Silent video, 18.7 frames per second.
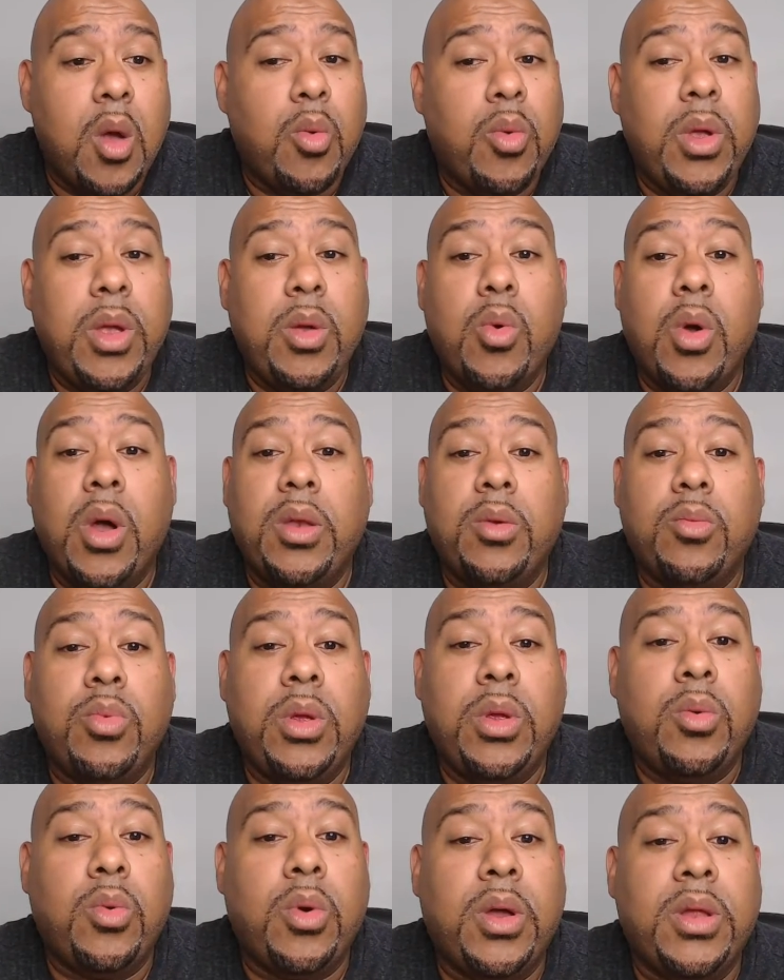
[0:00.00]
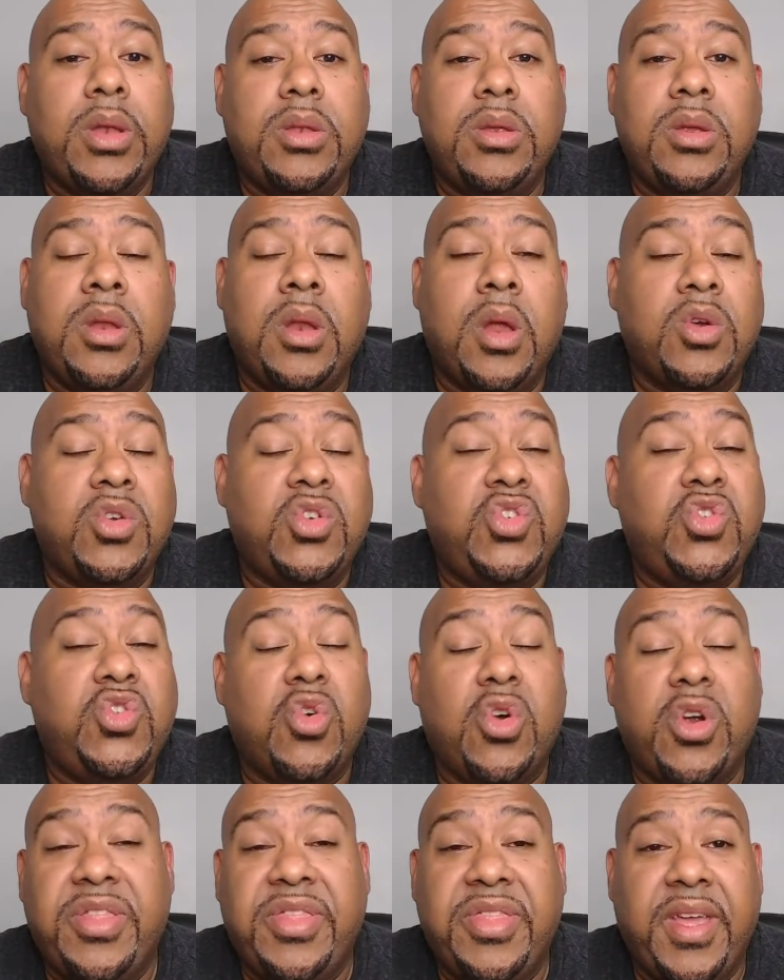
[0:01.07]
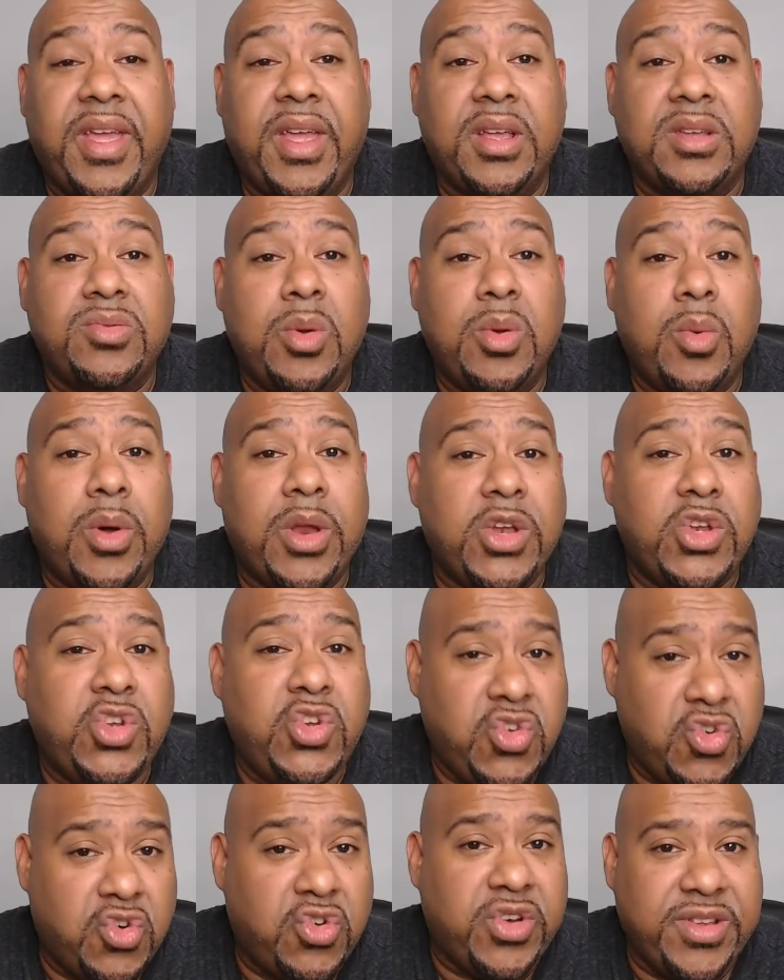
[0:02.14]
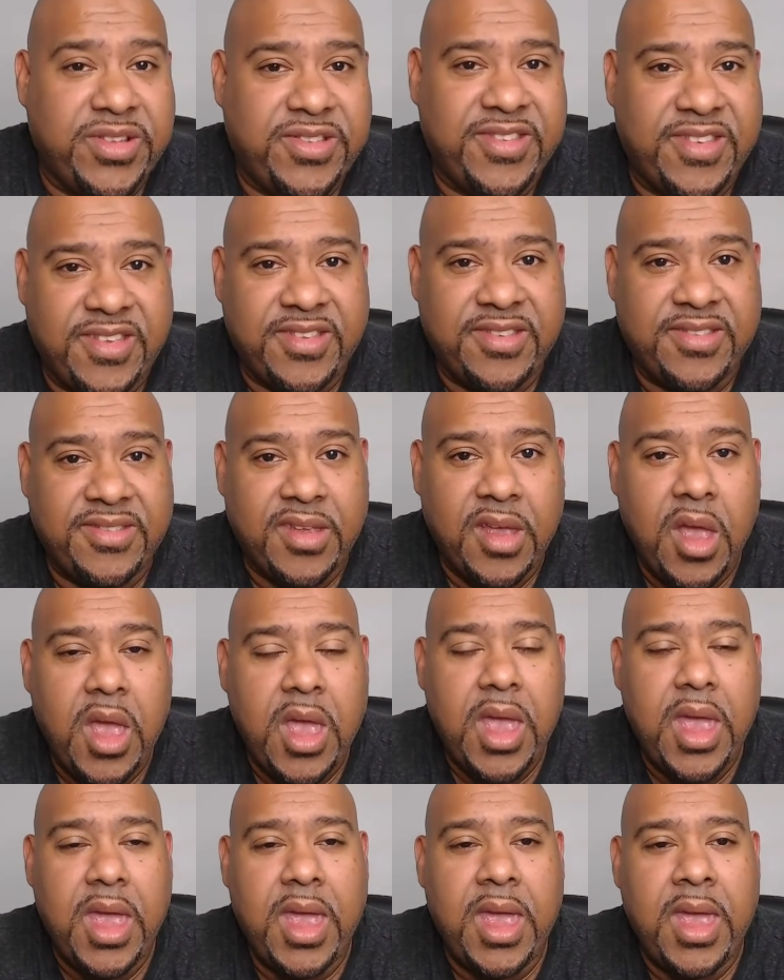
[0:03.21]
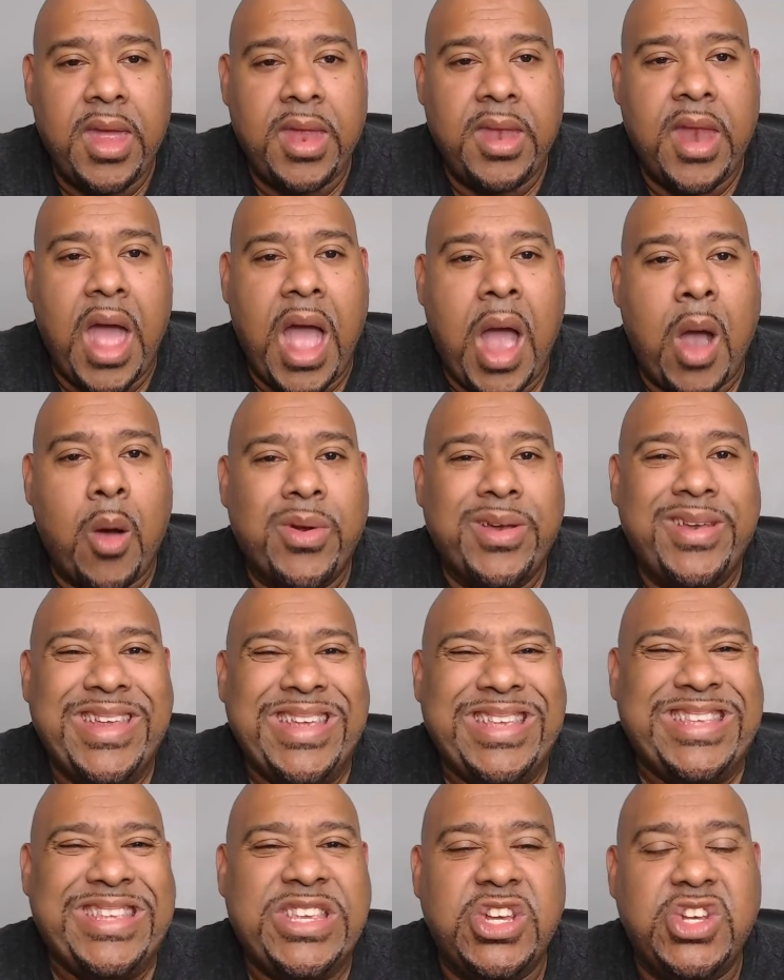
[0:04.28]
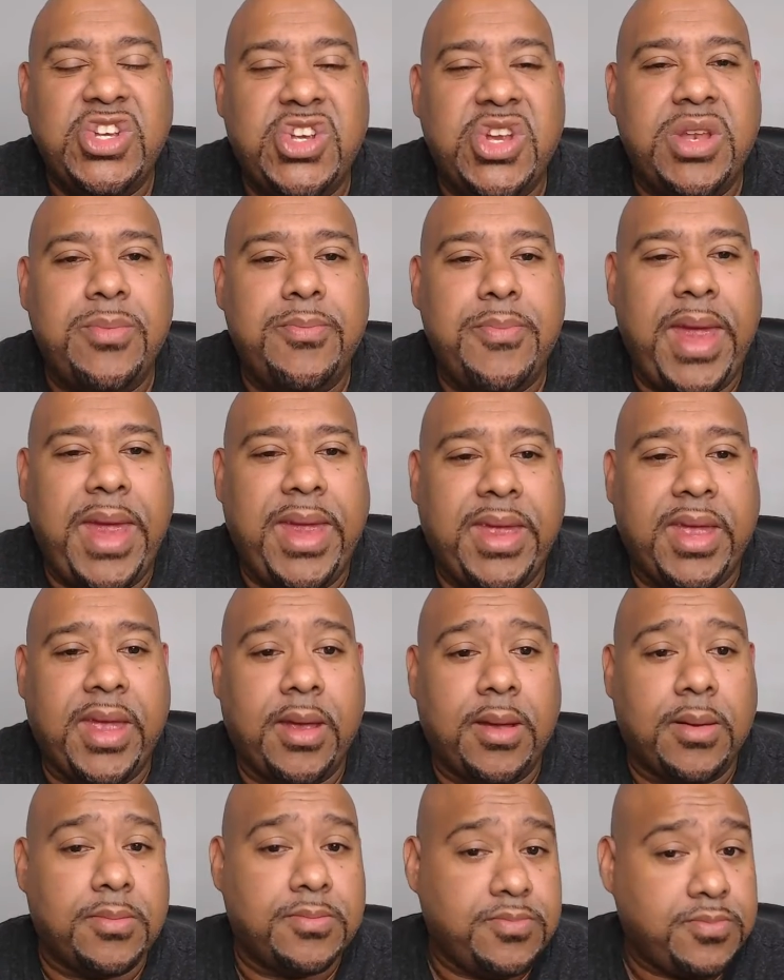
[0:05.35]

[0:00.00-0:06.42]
We want sure things. We want assurances in our decision making.